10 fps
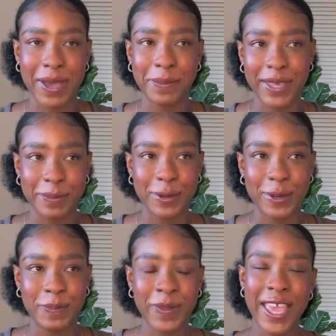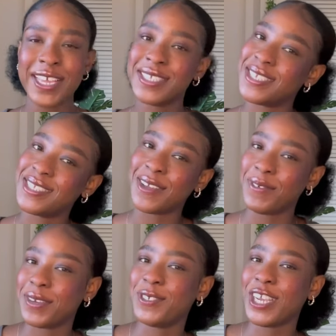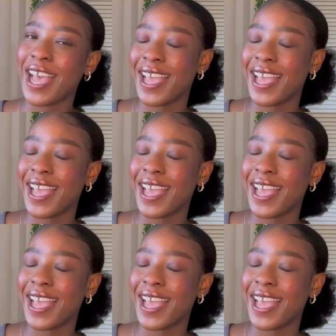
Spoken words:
by people since I've lived here.